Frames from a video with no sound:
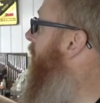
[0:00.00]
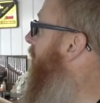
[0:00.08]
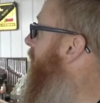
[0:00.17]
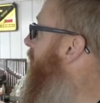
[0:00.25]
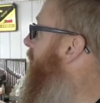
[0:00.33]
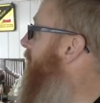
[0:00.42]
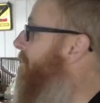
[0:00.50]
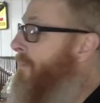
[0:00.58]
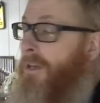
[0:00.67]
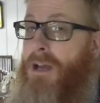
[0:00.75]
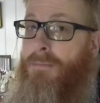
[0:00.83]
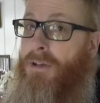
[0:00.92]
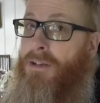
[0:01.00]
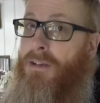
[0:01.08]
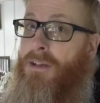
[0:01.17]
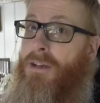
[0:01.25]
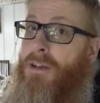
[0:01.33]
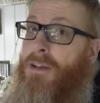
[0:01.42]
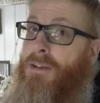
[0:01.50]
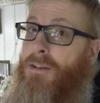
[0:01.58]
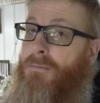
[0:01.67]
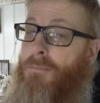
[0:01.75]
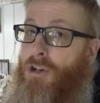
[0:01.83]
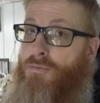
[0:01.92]
that becoming
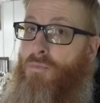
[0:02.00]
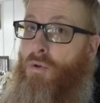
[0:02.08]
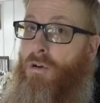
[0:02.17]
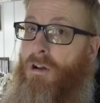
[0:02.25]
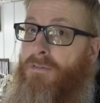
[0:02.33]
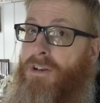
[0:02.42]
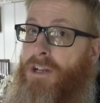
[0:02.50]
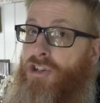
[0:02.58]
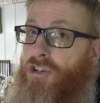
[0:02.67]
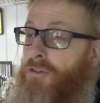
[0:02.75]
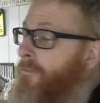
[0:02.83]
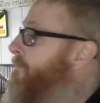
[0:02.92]
much more of an issue.